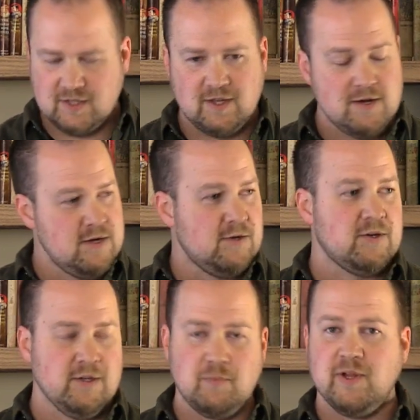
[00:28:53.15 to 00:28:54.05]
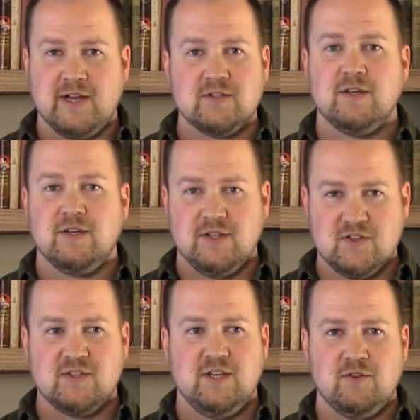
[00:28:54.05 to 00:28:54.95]
I thought, clear plastic, you can
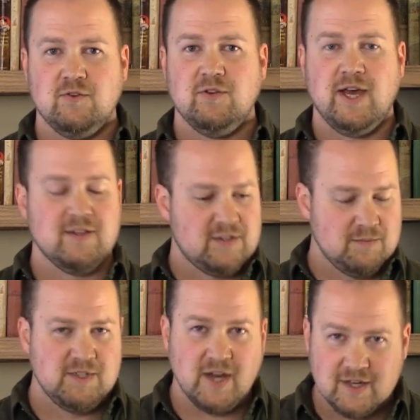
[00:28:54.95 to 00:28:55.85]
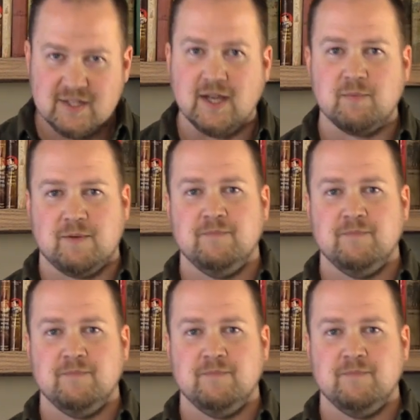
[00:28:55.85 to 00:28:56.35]
see through that, and some duct tape.